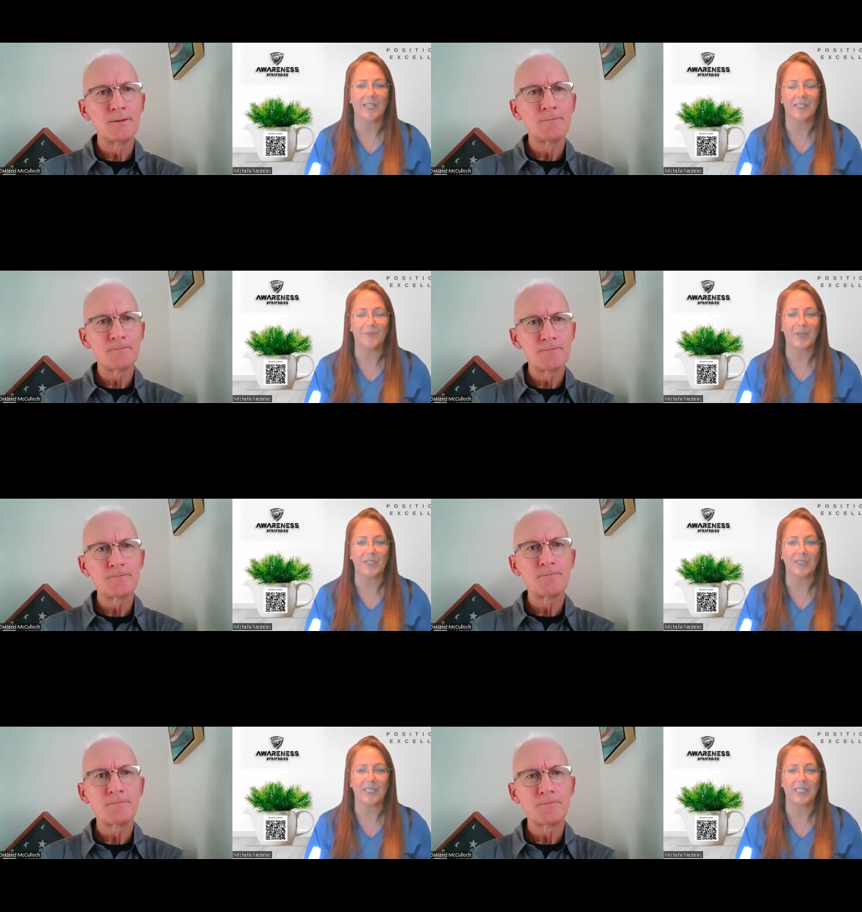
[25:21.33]

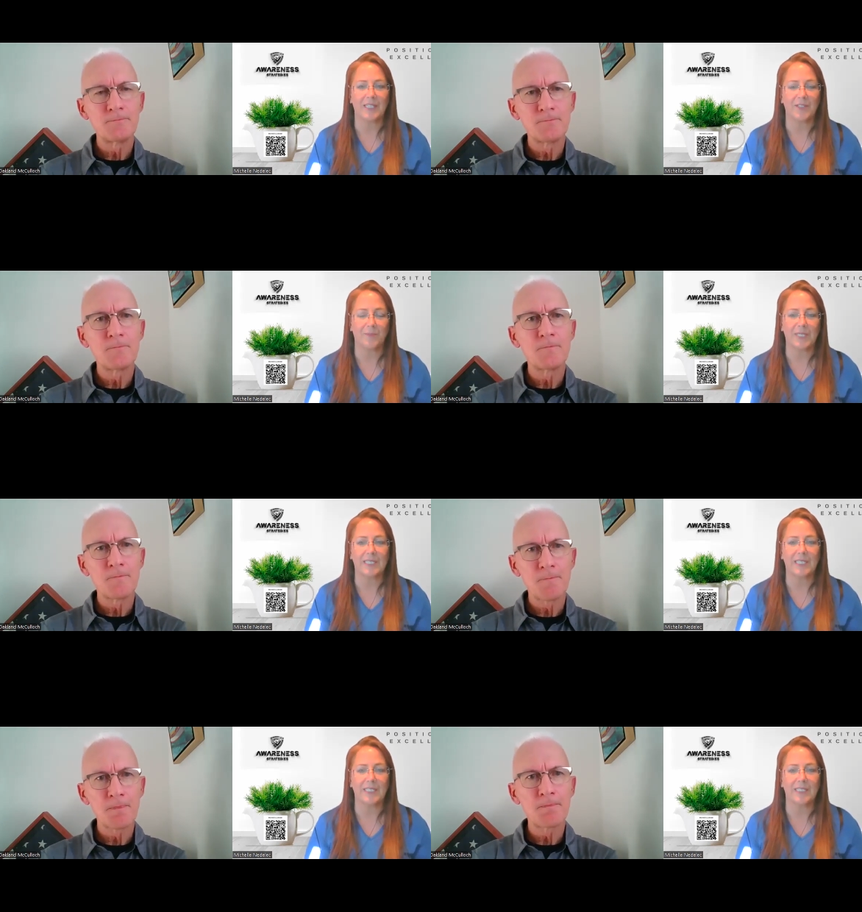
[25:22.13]
Speaker 1: experiencing in their
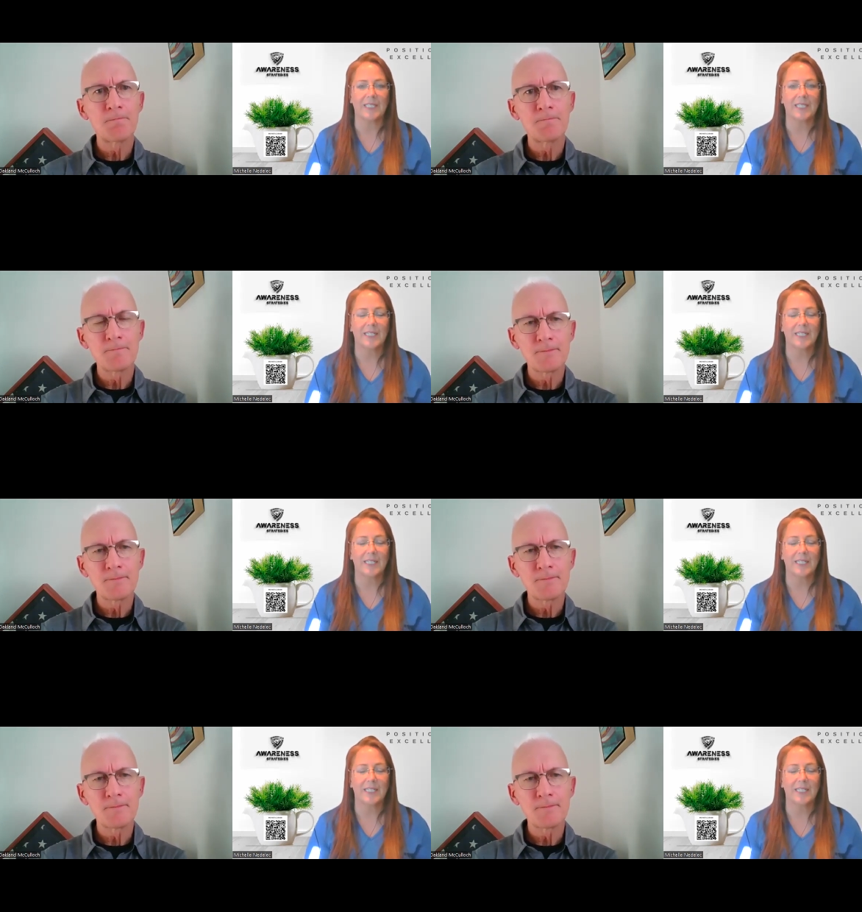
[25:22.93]
business